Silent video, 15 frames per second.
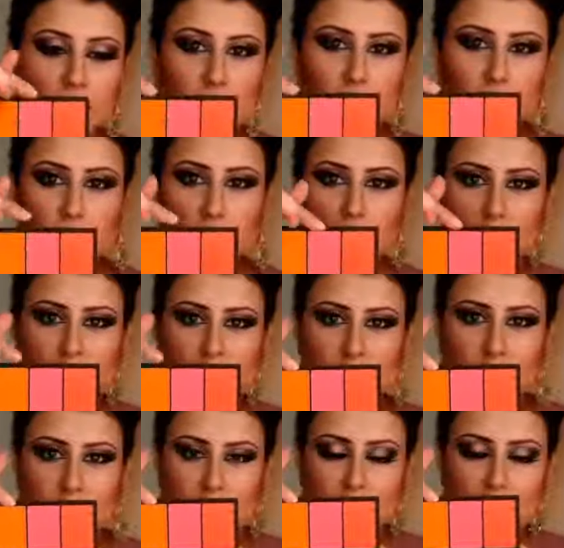these two blushes
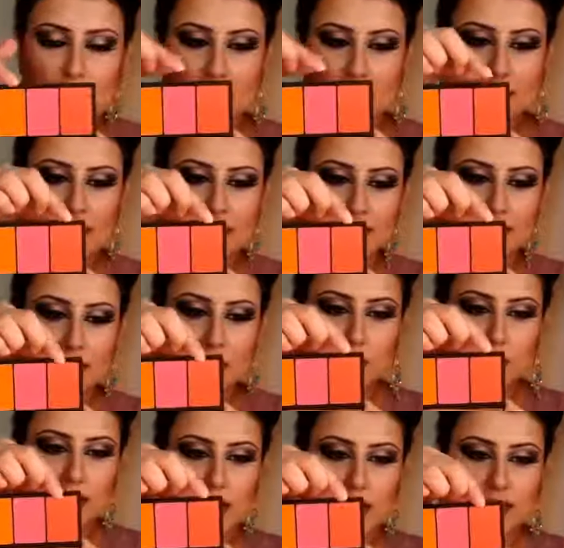are matte, and this
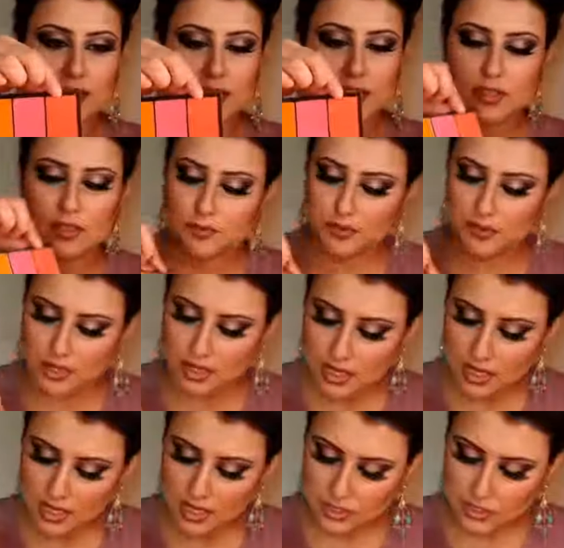one has kind of a
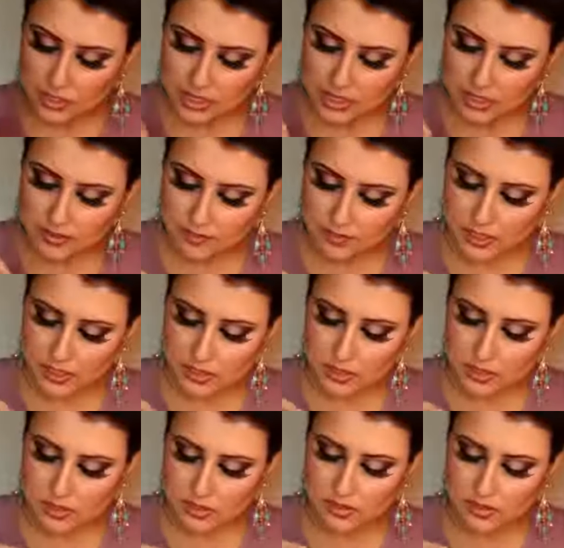sheen
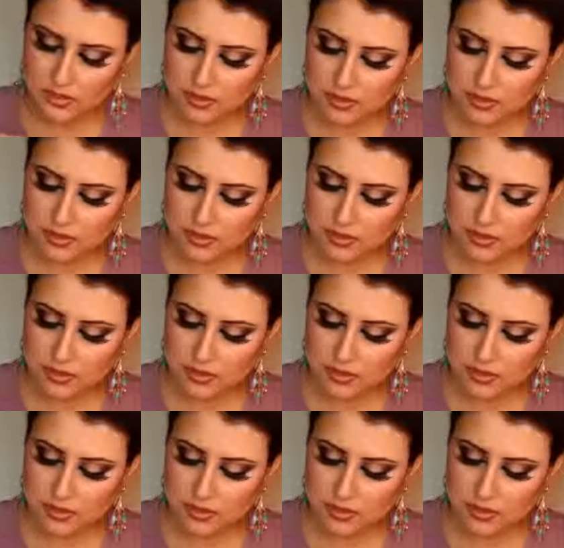finish.